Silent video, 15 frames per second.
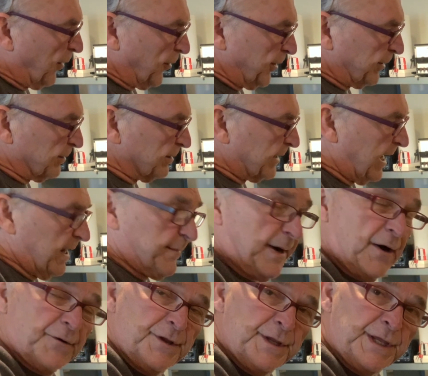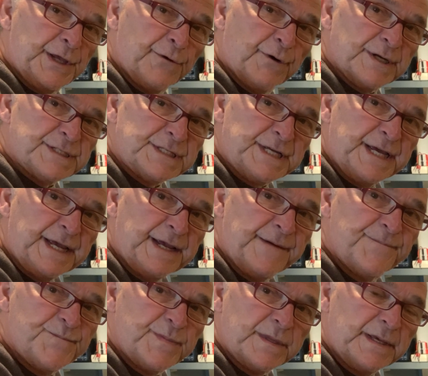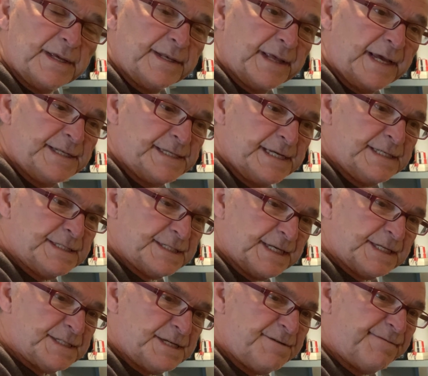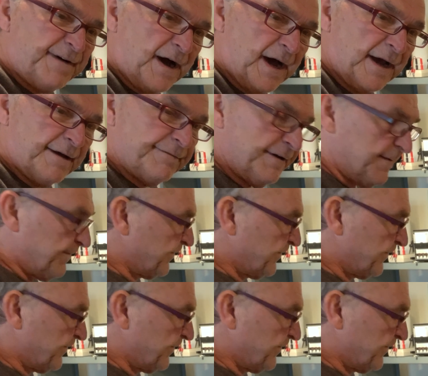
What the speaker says: article came out in QST in 1965,